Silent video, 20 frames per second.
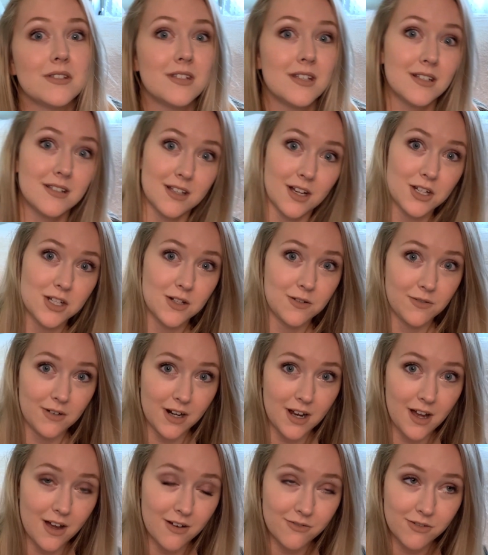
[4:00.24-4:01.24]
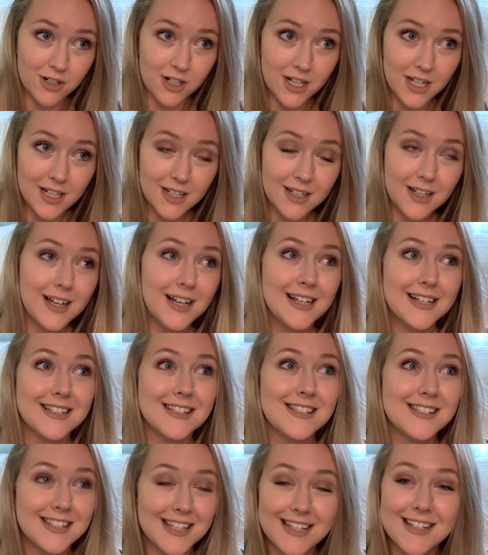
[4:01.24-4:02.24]
C-section recovery.
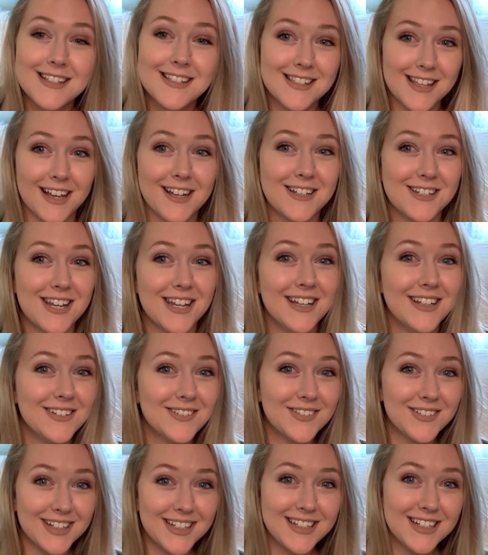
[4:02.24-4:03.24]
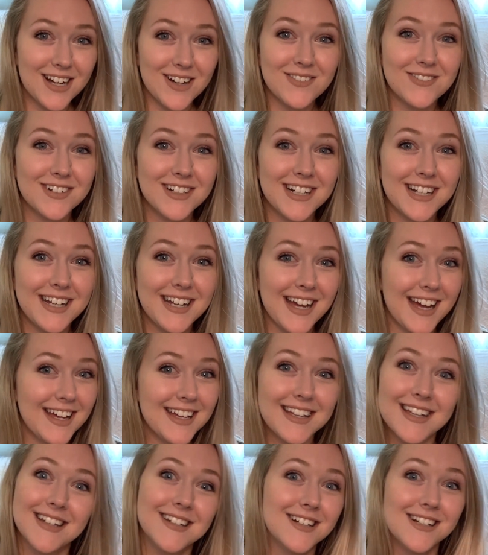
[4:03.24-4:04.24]
I
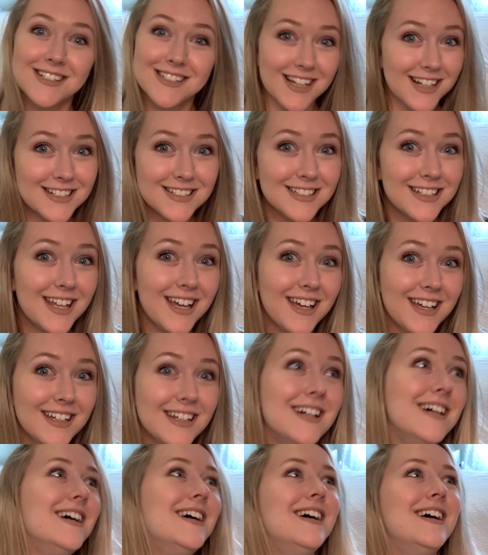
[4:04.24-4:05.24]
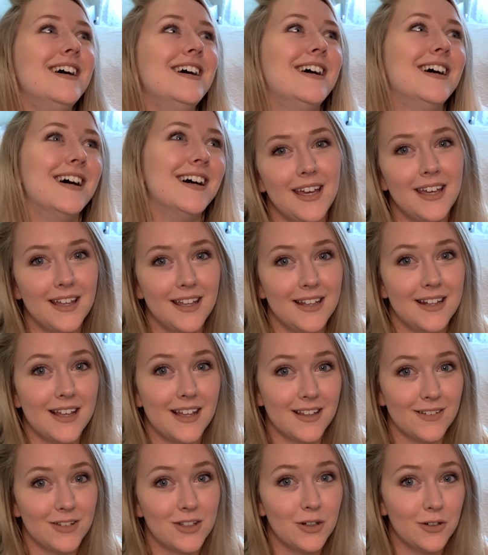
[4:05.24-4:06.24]
cannot talk today. And
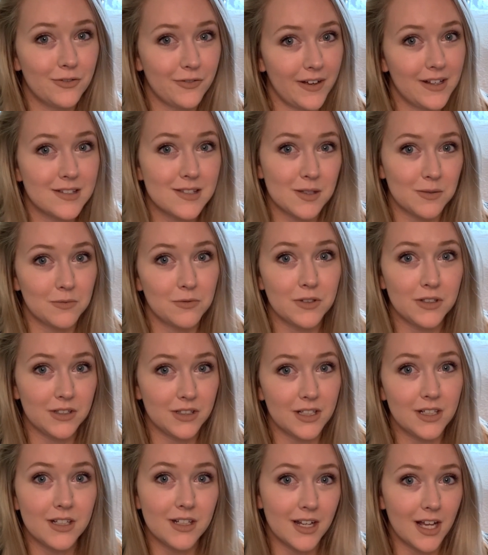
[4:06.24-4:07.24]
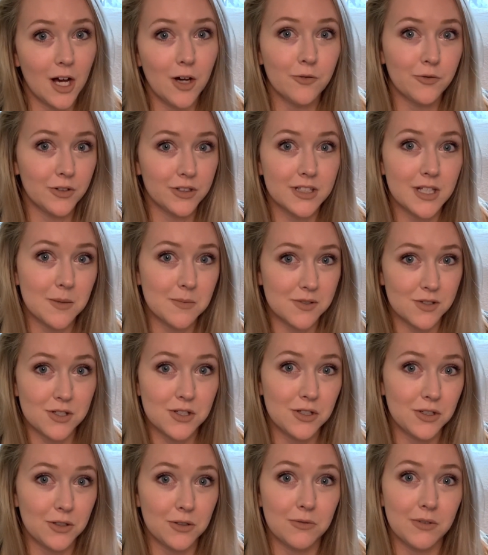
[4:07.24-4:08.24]
you'll find some really good helpful tips
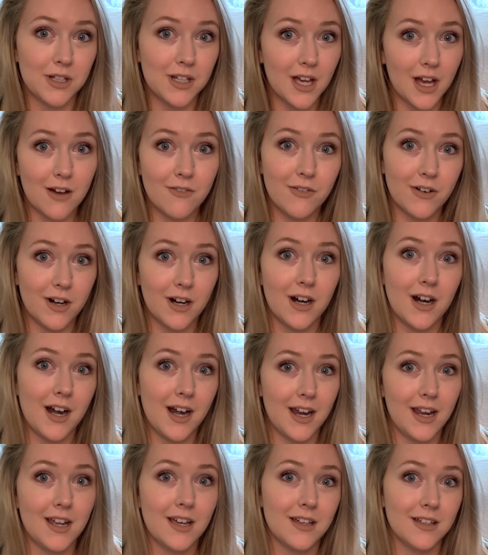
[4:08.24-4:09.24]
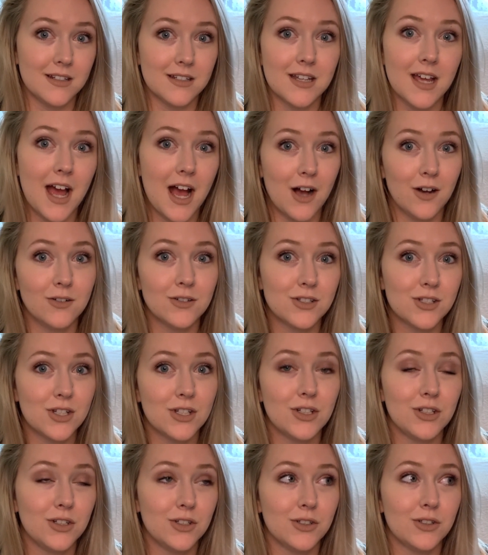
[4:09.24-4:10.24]
to recover and how
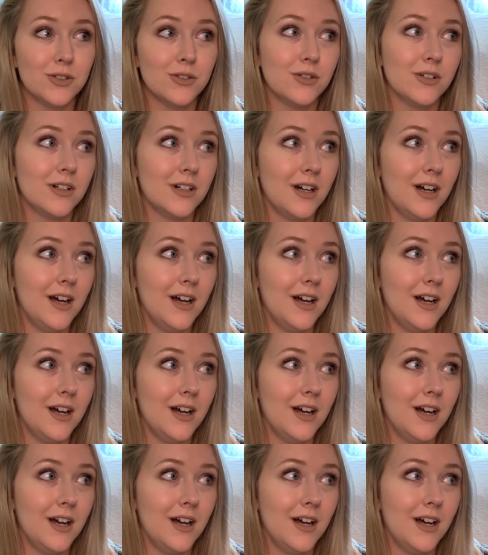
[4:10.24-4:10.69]
to